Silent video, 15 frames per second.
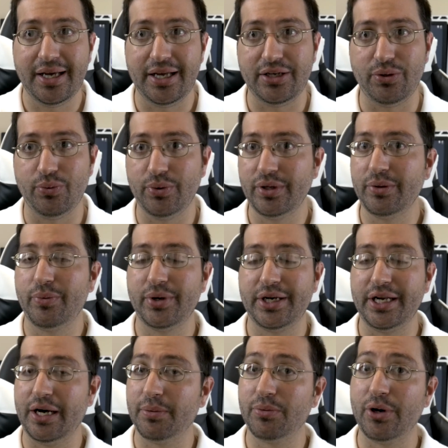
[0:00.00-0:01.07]
and you really
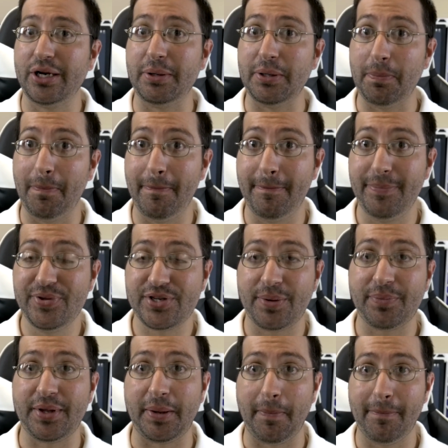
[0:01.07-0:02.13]
wanted to upgrade to
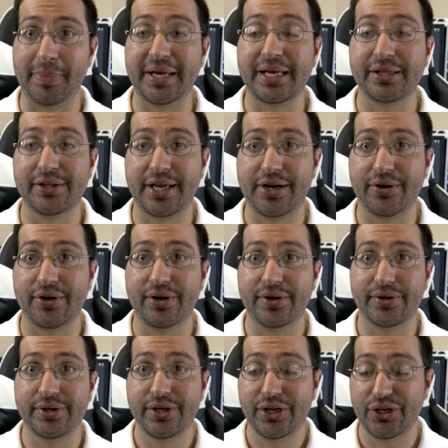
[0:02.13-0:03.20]
something big later
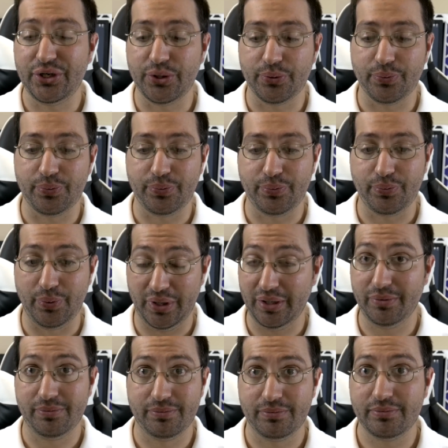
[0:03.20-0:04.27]
on, you're
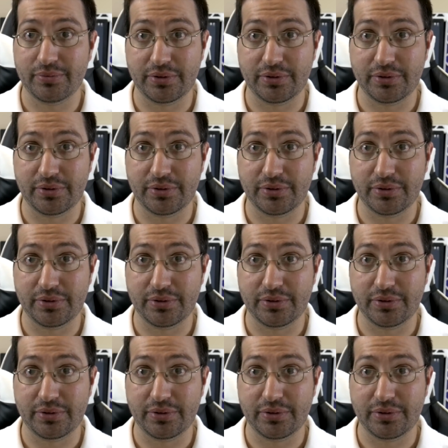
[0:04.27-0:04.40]
well,